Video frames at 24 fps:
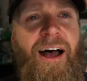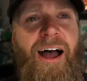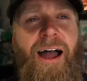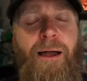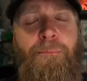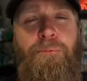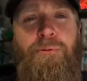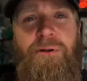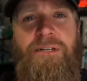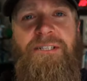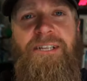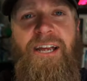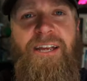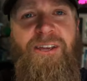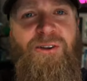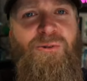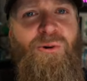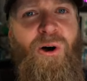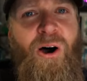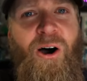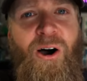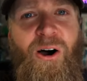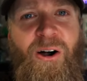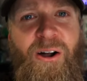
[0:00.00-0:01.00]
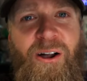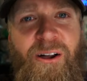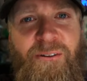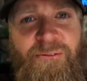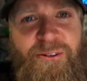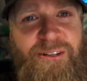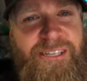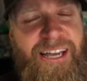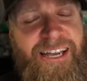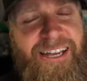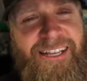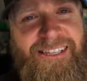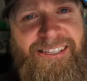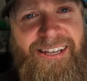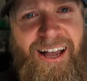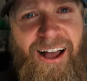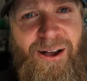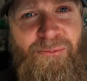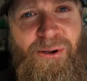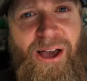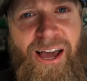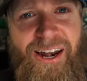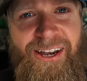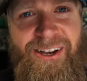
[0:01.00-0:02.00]
I appreciate you all for taking
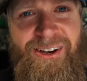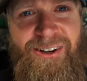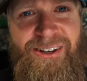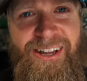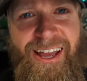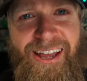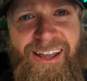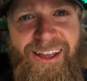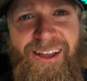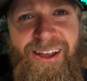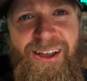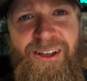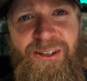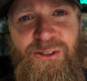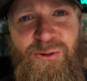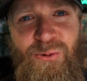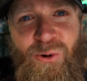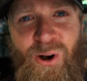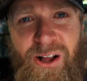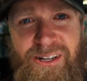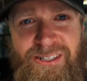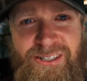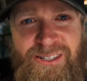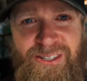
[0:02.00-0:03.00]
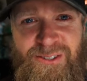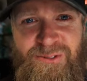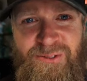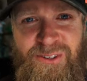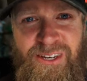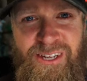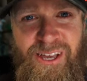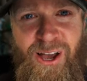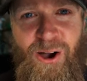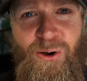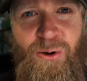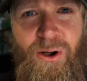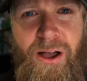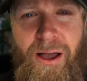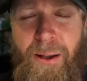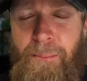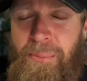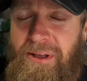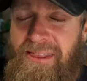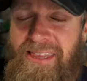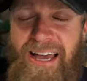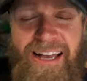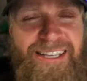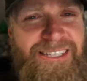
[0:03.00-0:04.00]
time out of your day to watch this video.
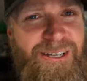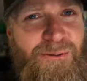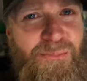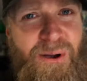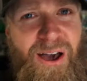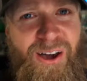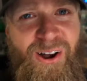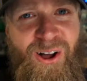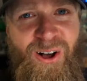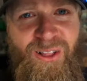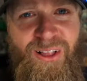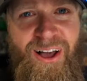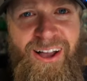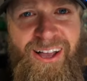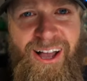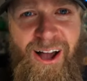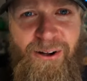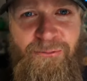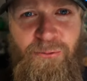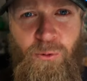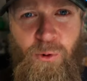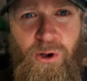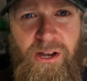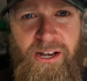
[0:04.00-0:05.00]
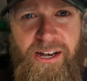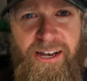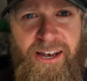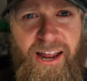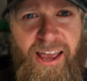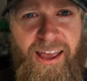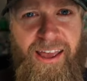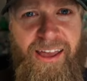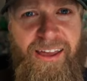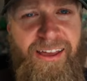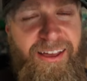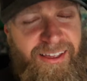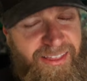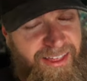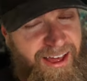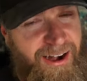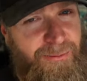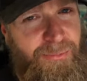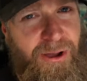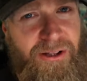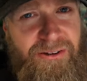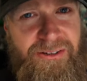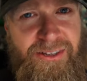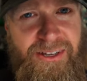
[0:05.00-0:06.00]
But that's about all I got for you today. That
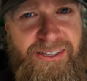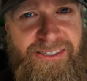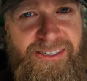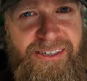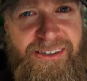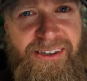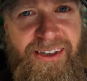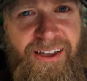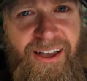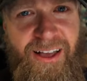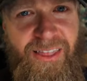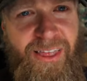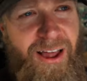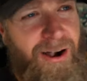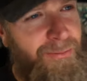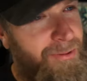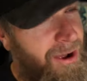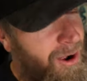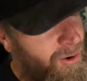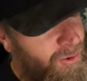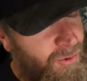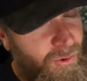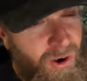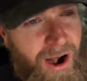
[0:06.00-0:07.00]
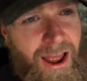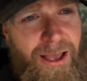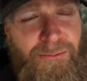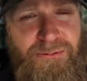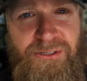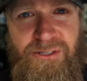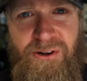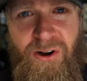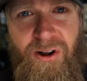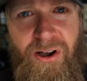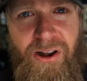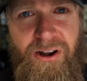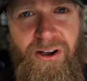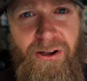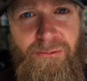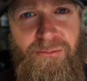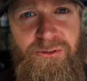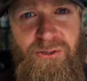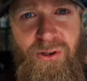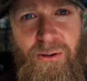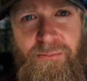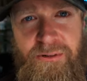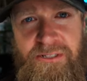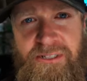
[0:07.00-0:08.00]
about does it. That about wraps her on up.
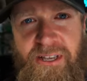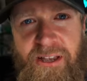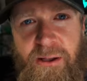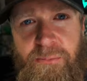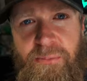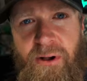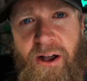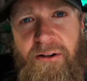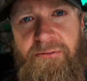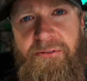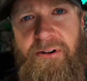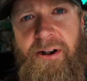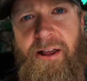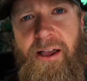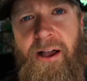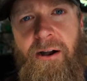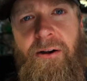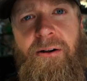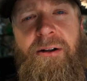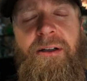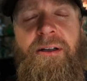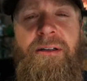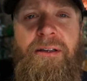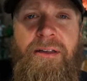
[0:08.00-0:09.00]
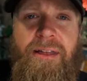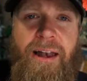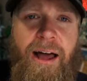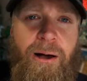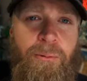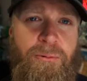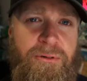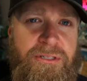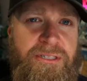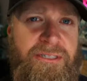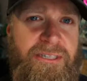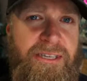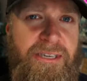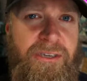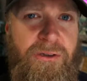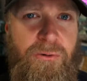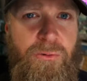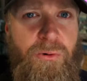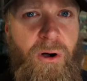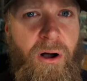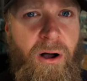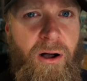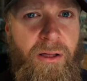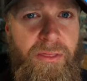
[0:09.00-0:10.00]
So I'm gonna say goodbye for now, and I will see
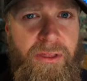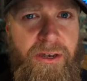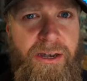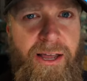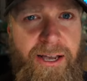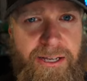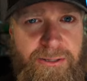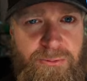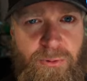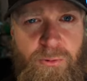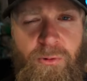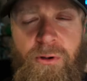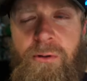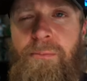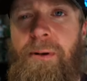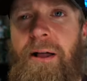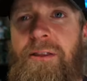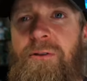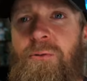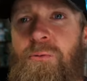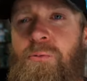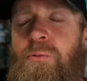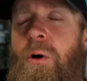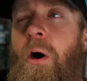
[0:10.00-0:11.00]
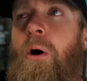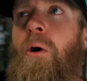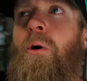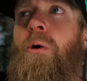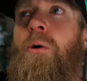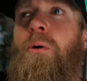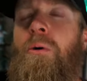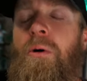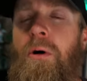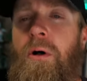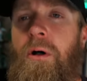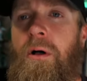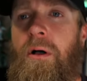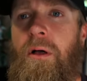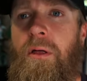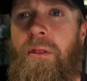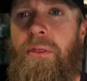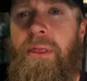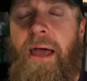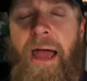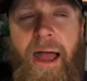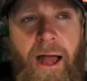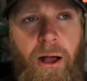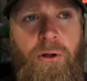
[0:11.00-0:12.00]
you on the next one. We about to roll
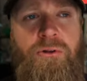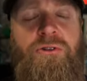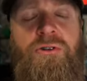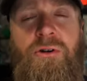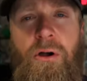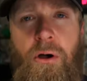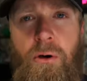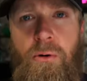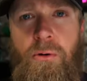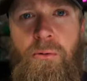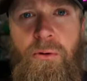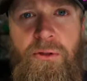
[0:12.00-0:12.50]
the outro